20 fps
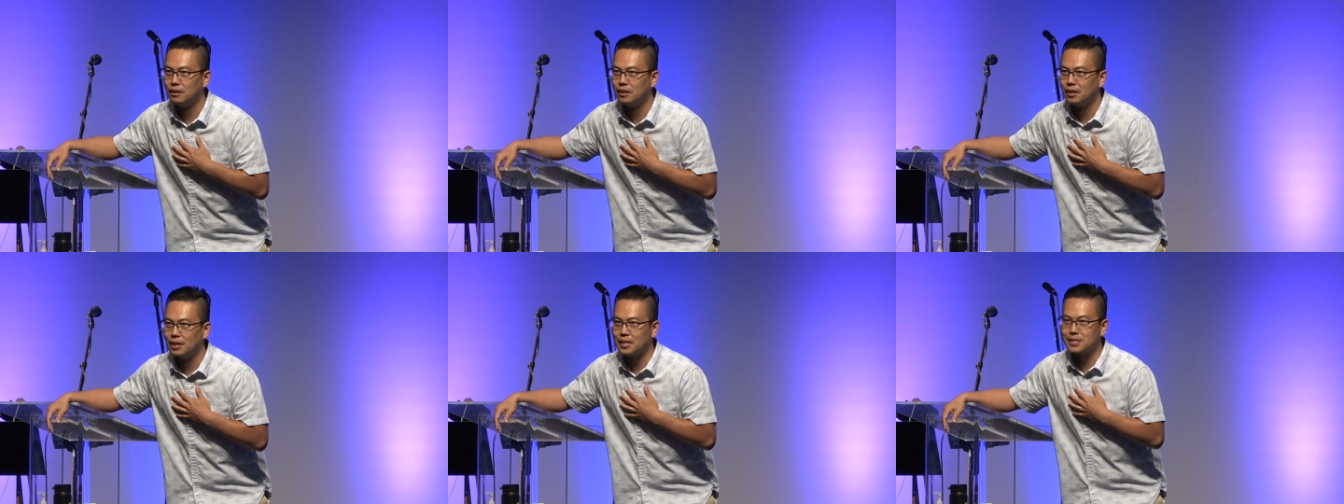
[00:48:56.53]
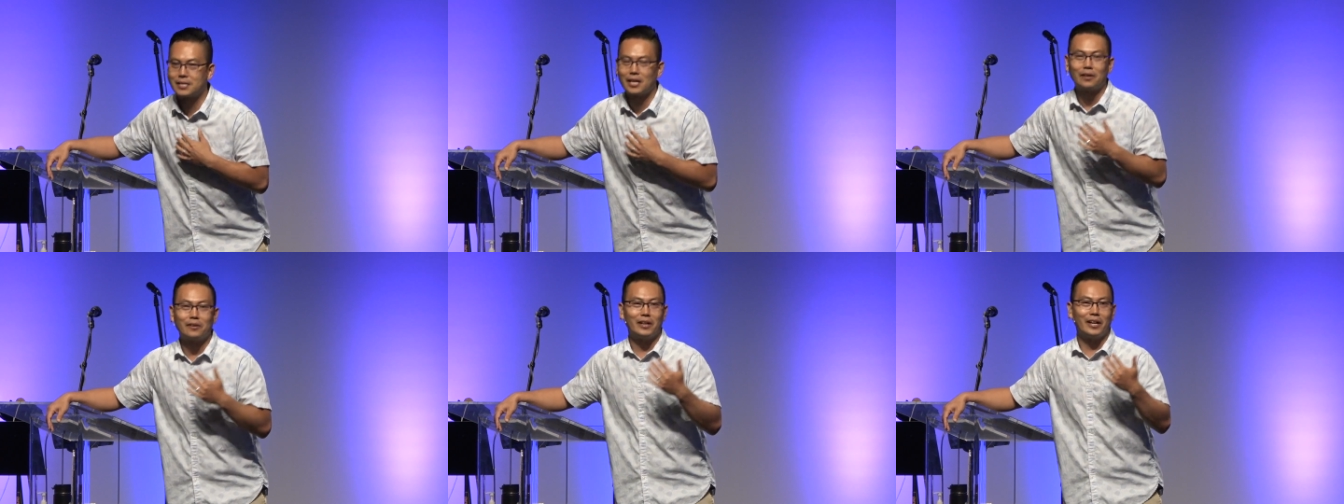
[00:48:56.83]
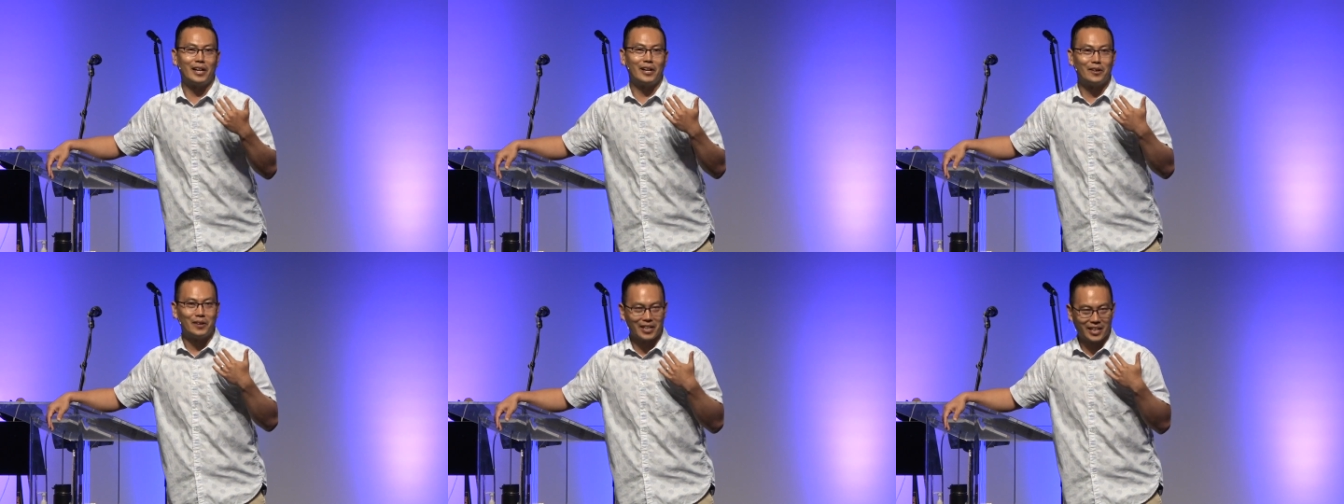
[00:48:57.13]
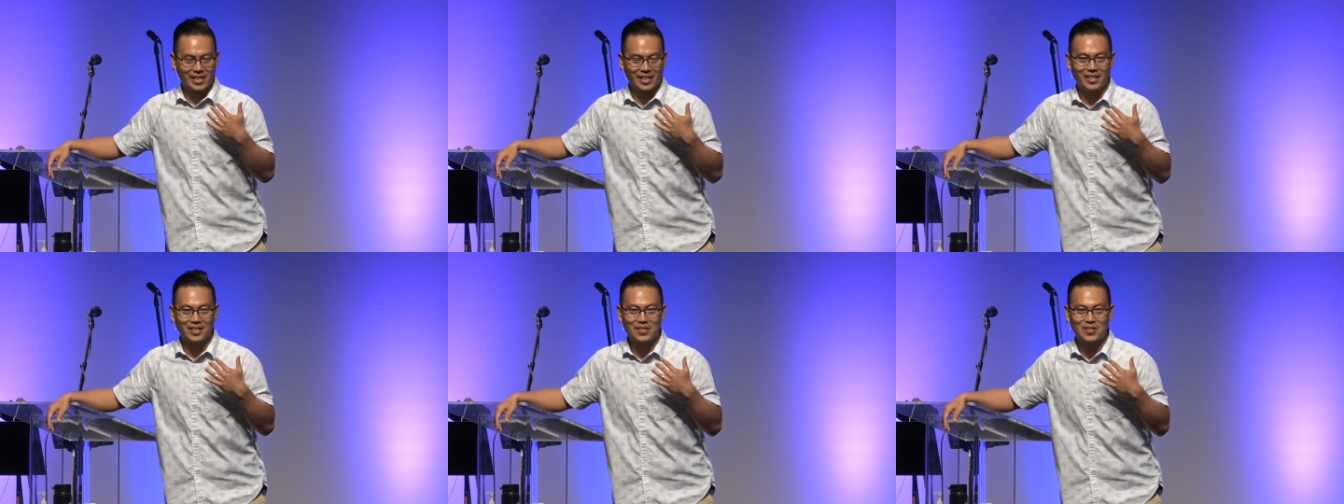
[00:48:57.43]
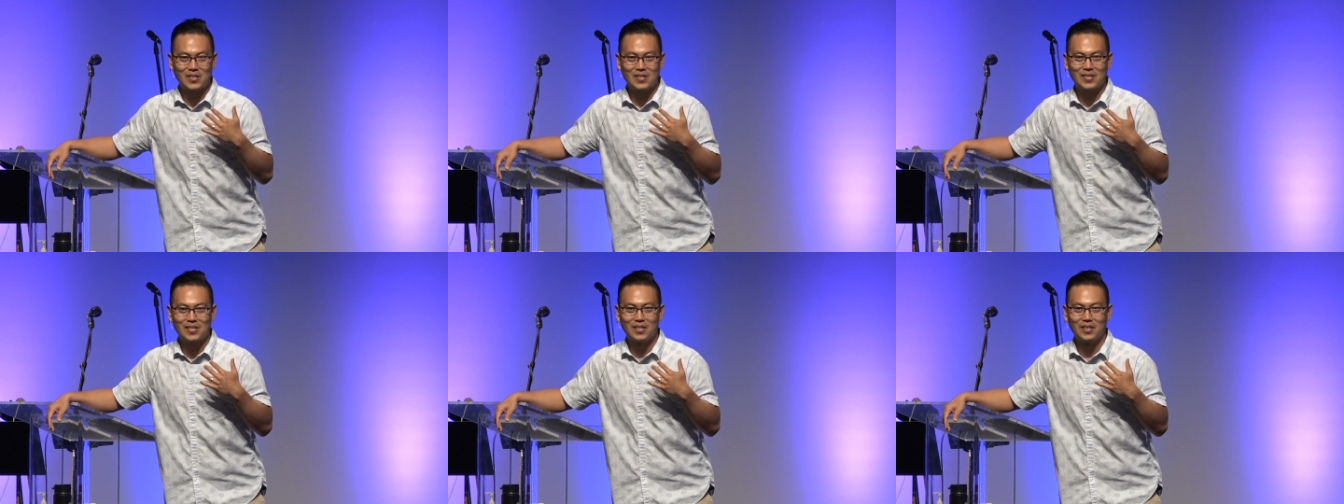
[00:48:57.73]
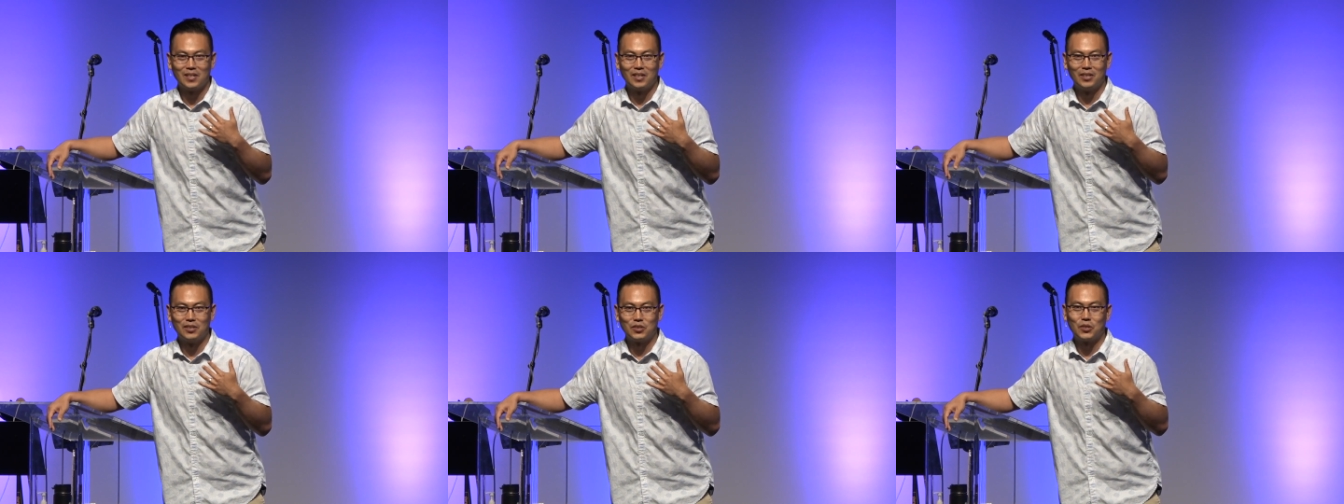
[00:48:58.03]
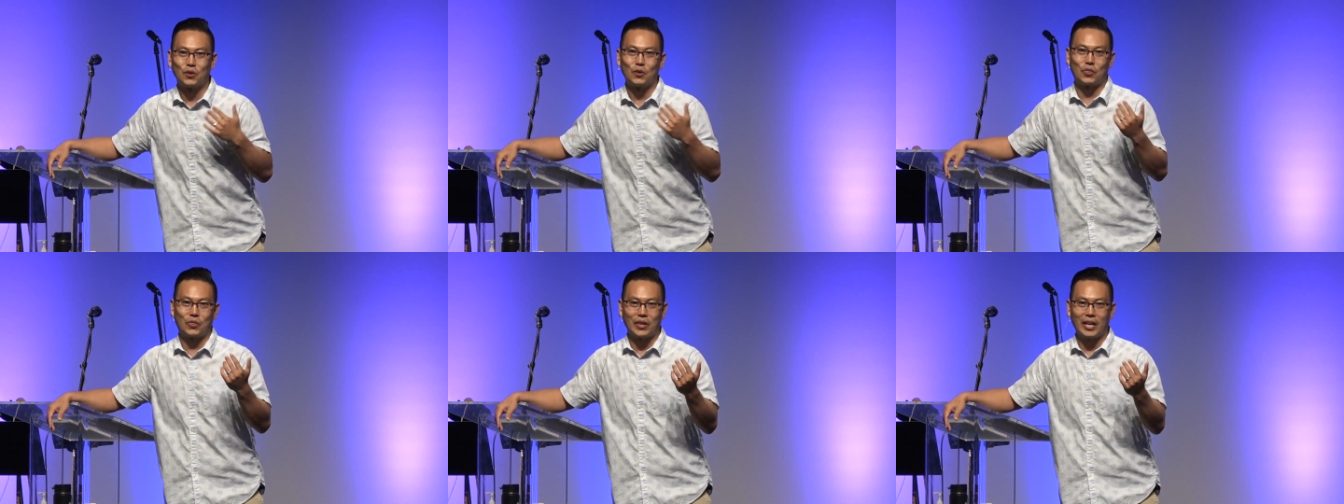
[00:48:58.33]
It's our arrogance
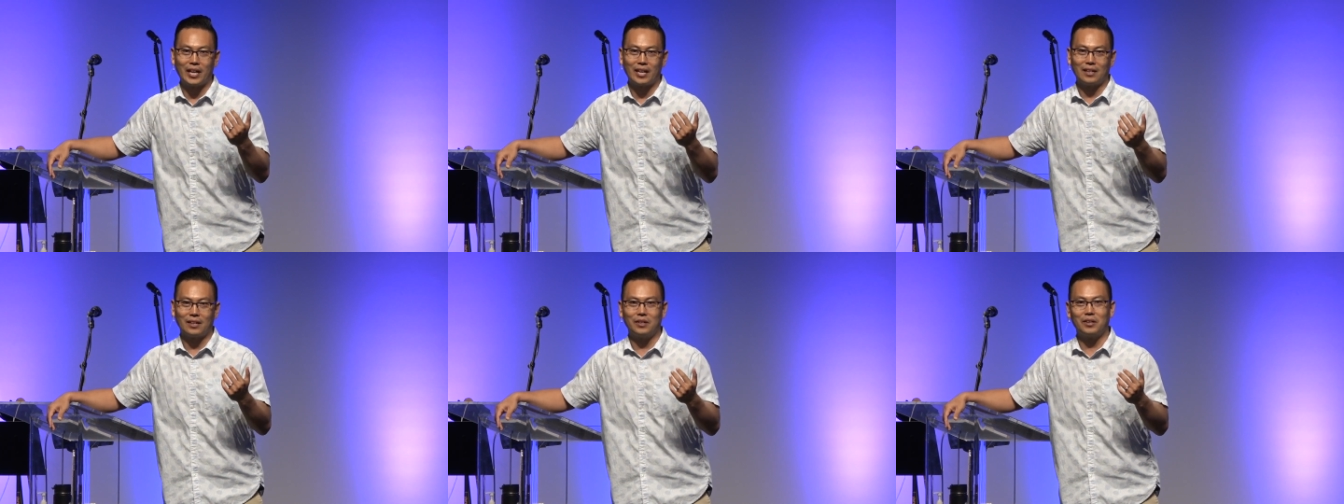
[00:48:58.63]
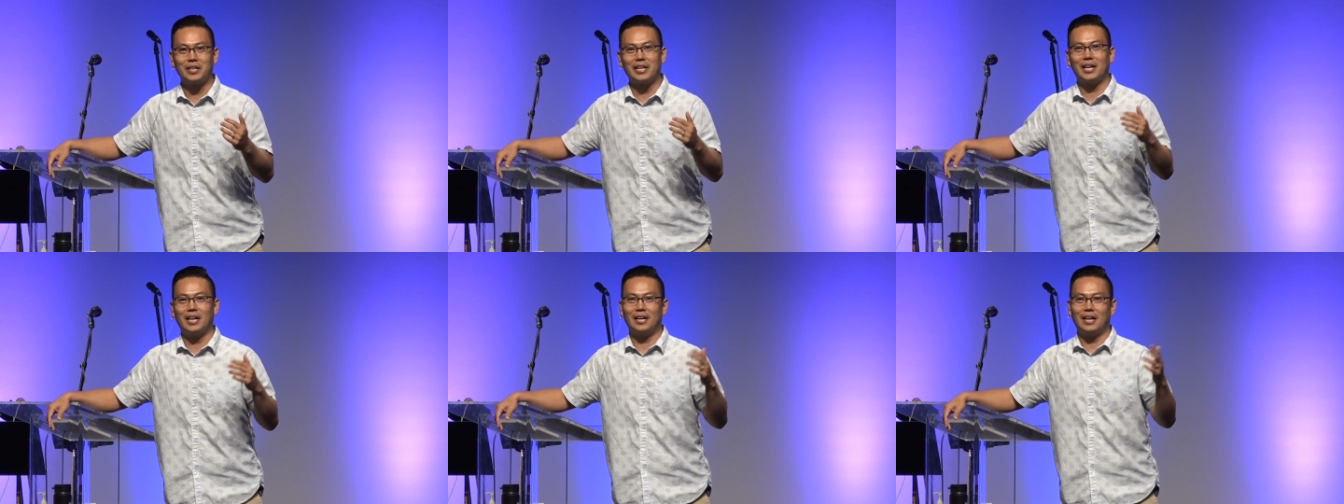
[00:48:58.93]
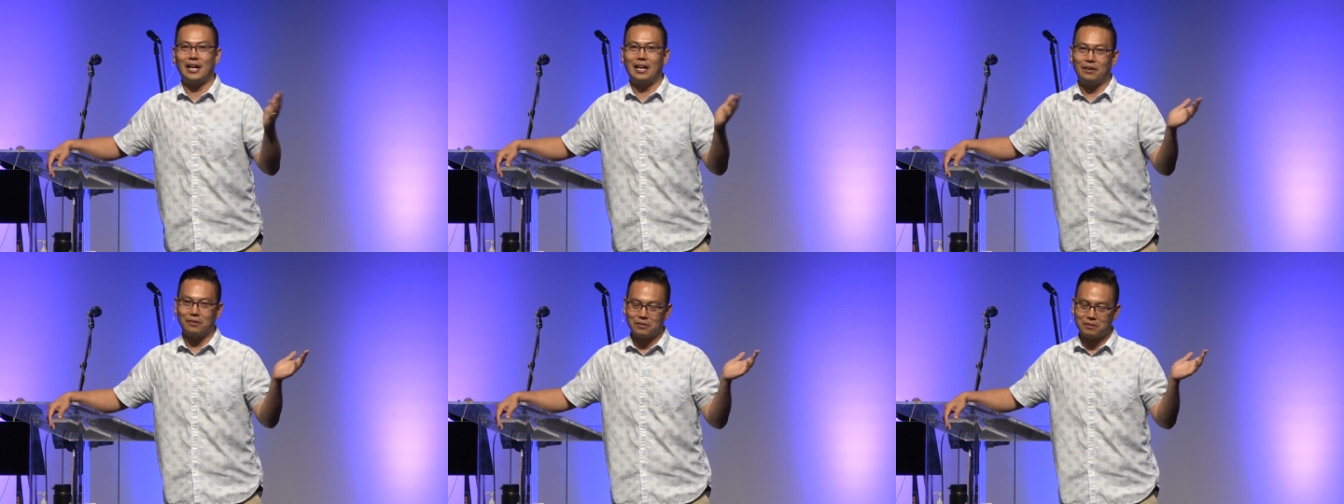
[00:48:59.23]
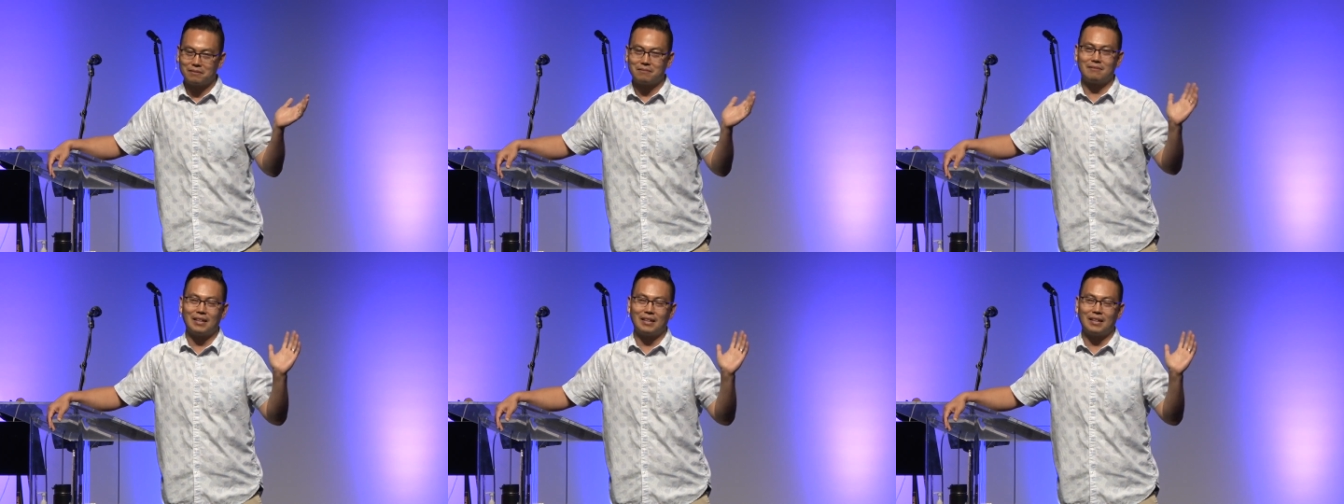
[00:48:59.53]
to think, oh yeah, I'll,